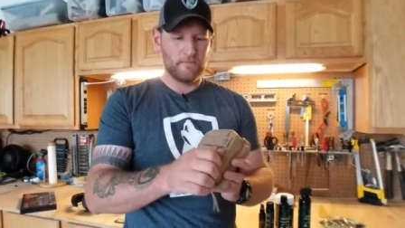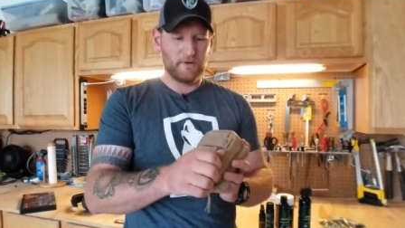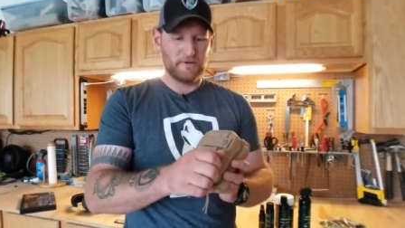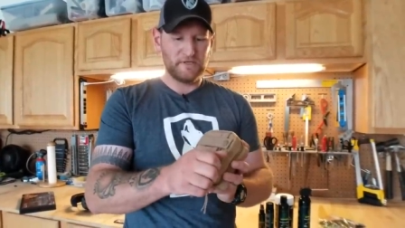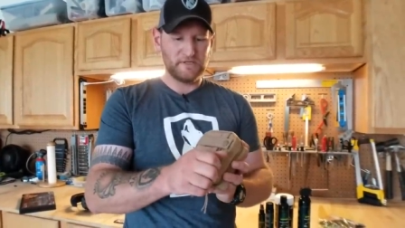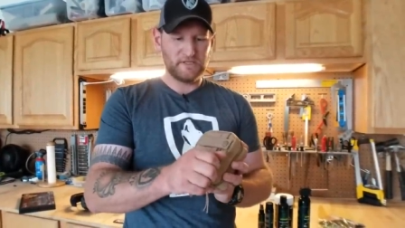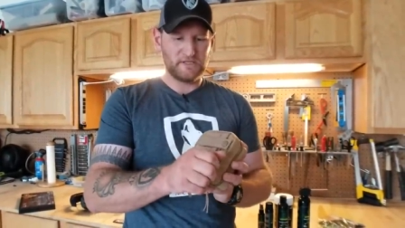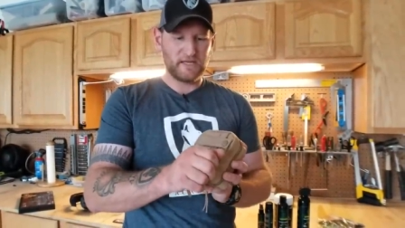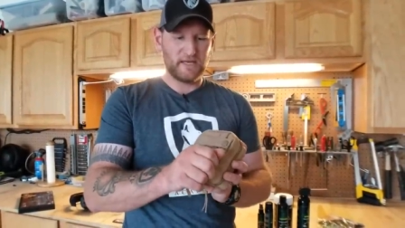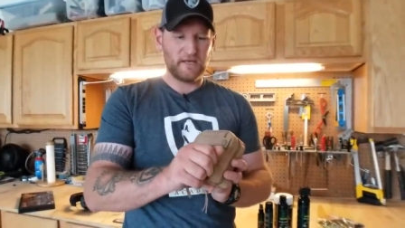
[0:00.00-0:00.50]

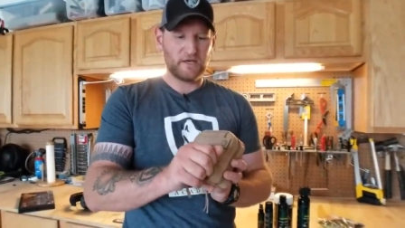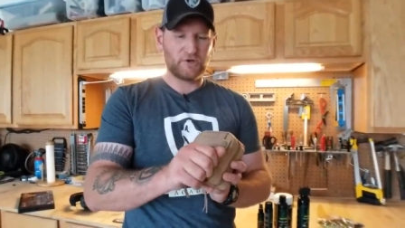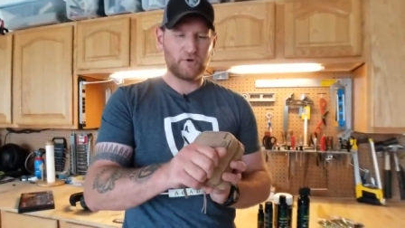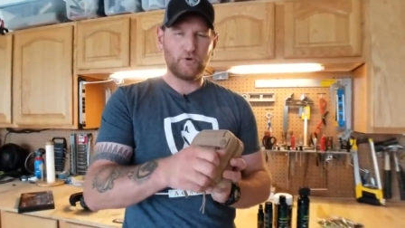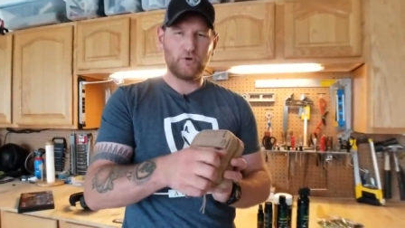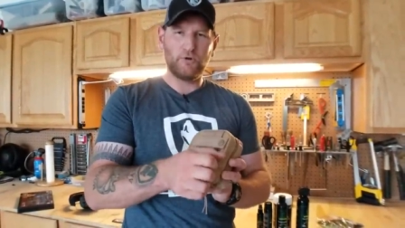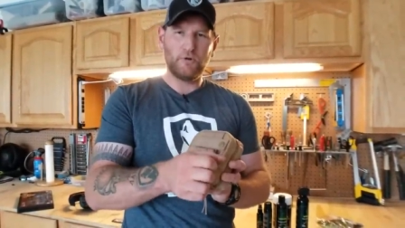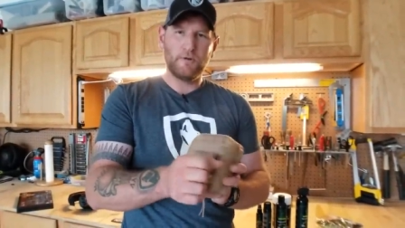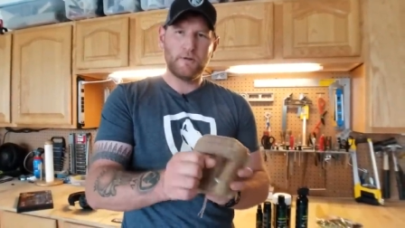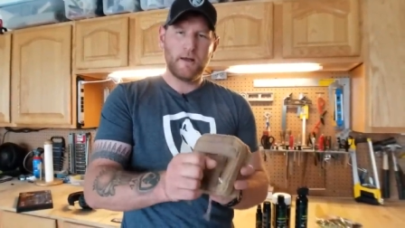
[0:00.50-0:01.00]
But this is kind of
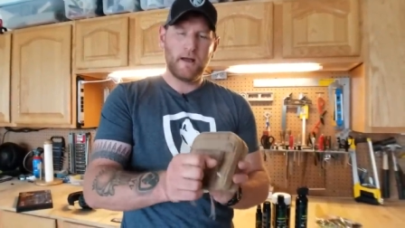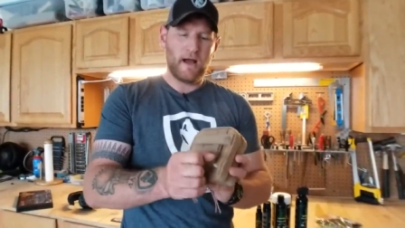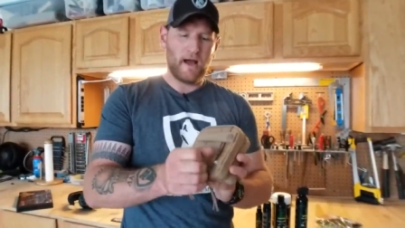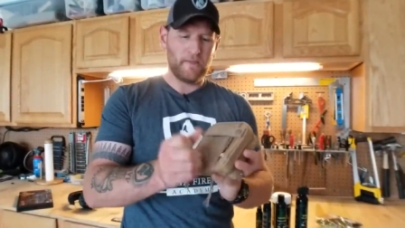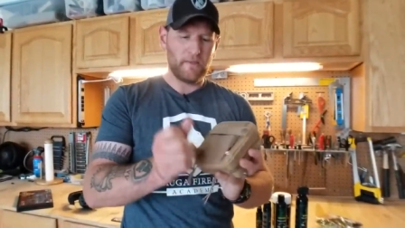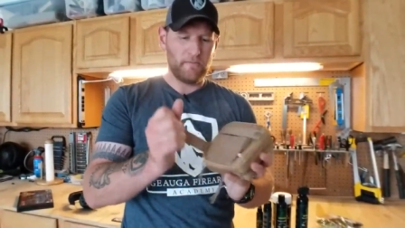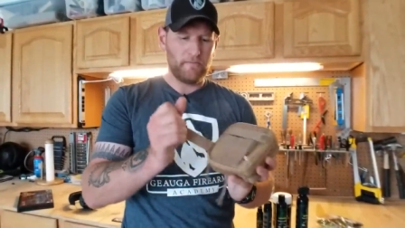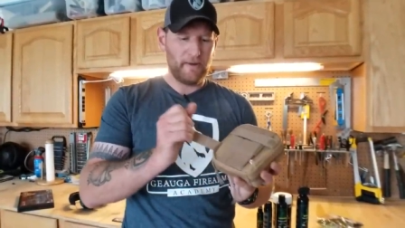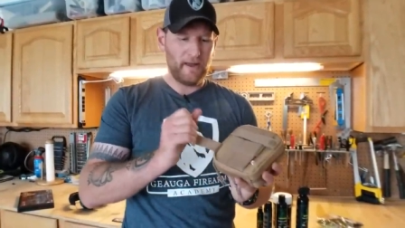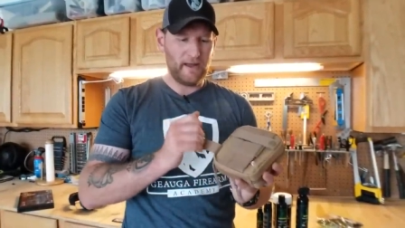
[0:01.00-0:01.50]
cool.
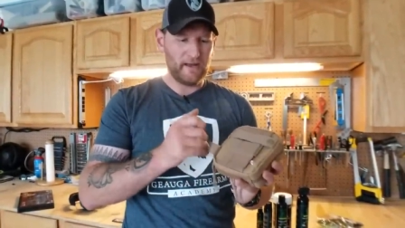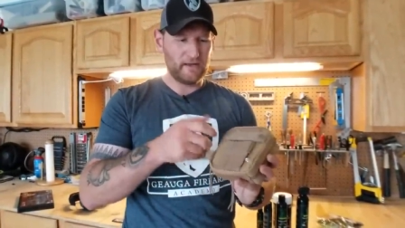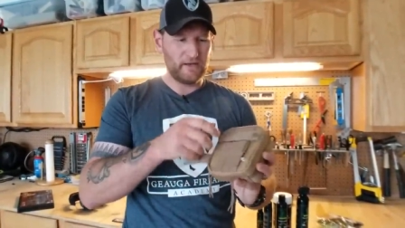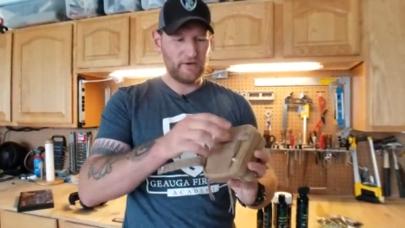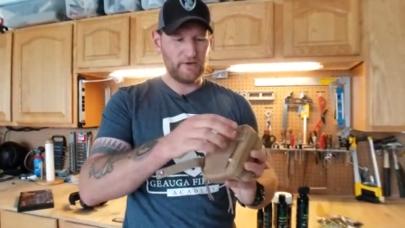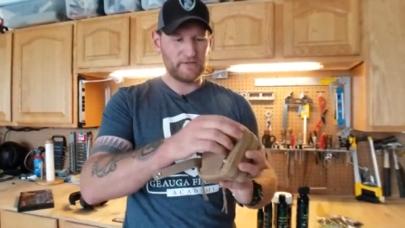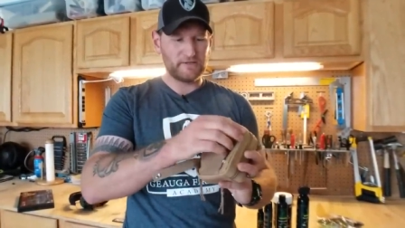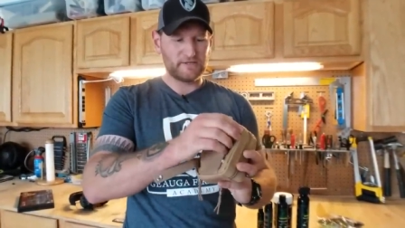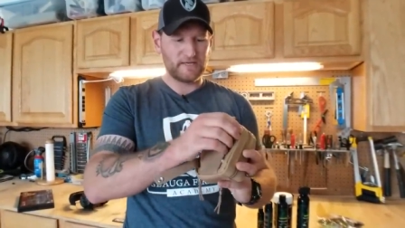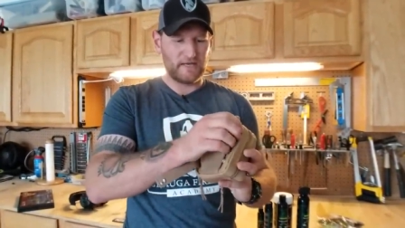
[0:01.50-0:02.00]
On the back
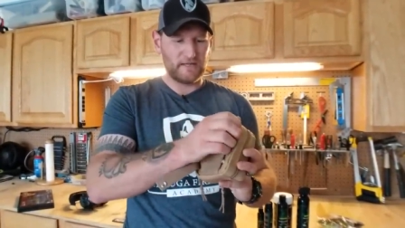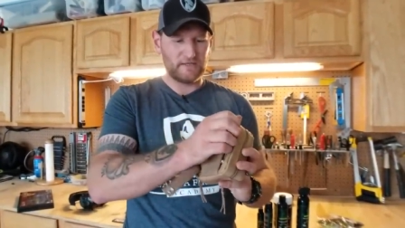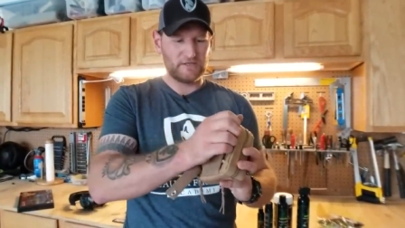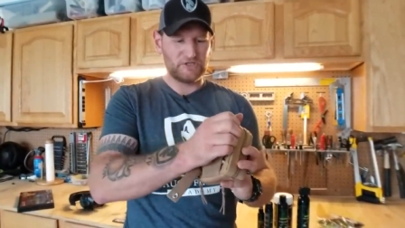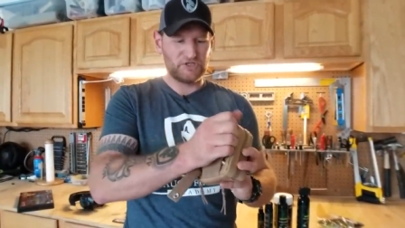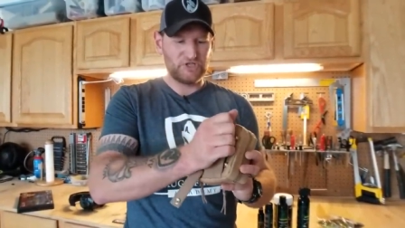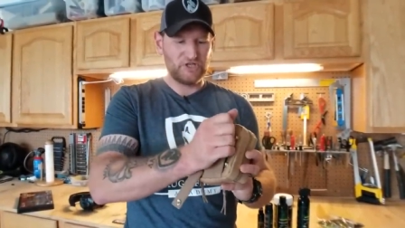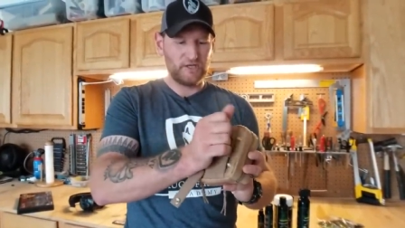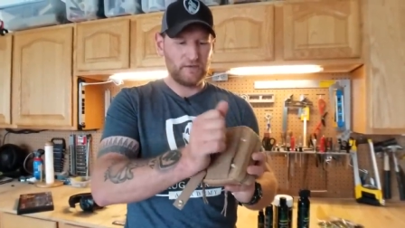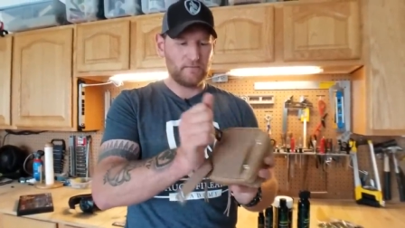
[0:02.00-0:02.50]
here, it's got
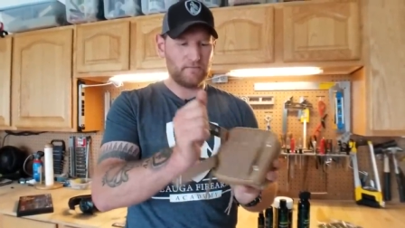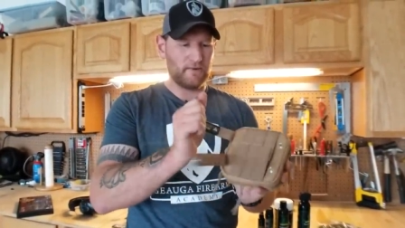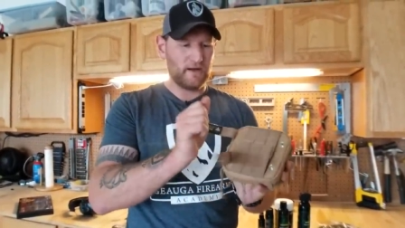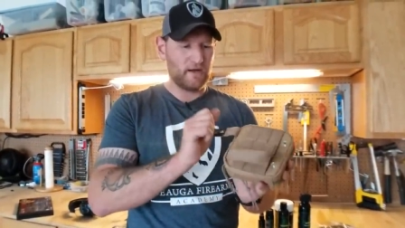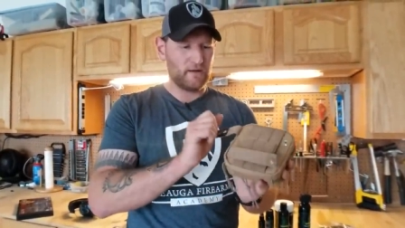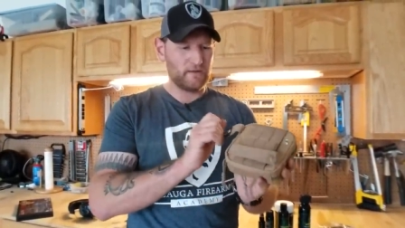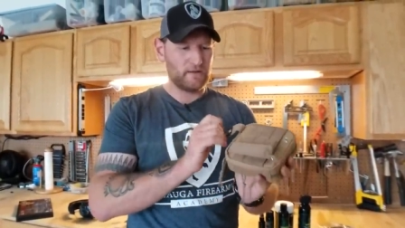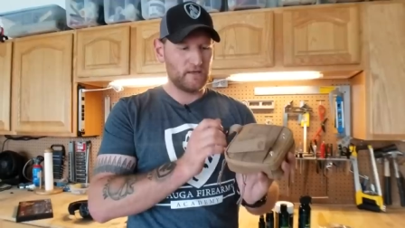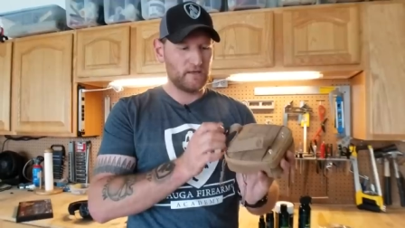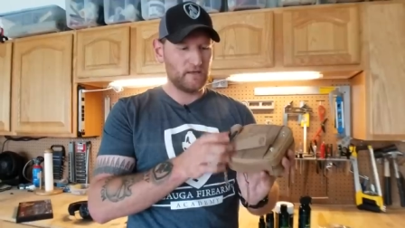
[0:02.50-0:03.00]
legit
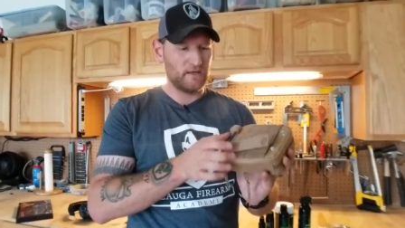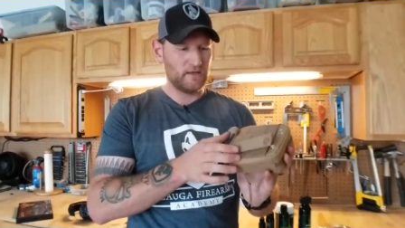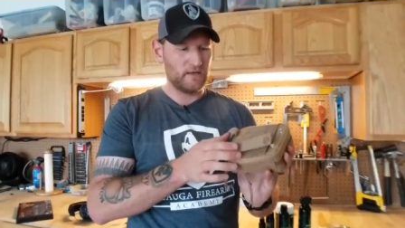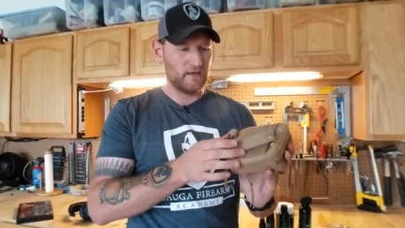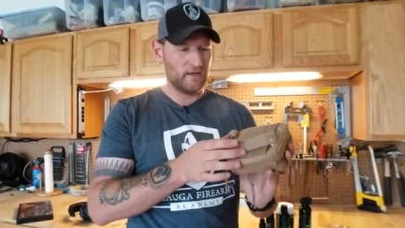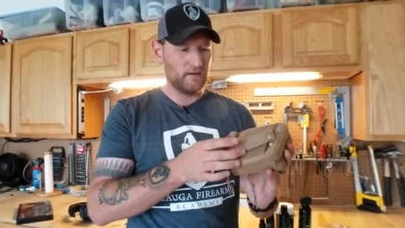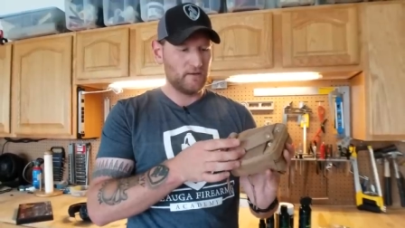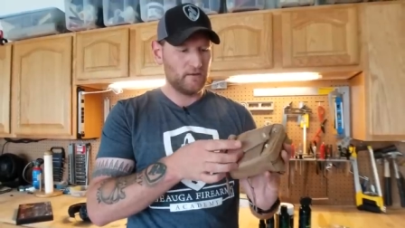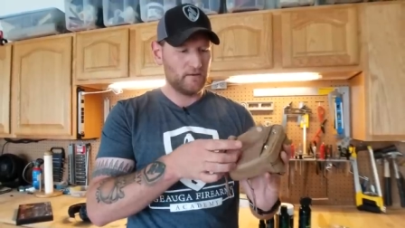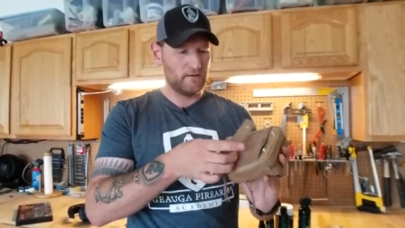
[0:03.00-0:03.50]
MOLLE,
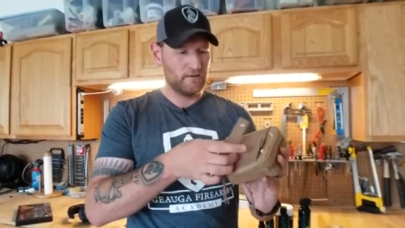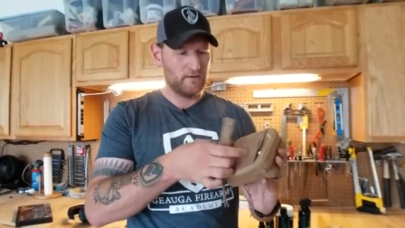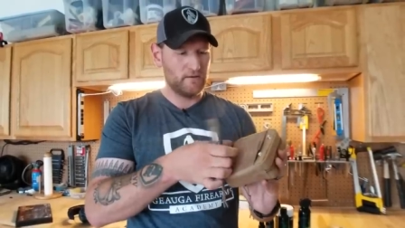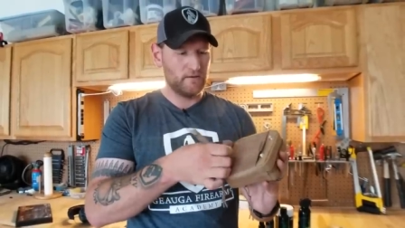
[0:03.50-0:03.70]
uh,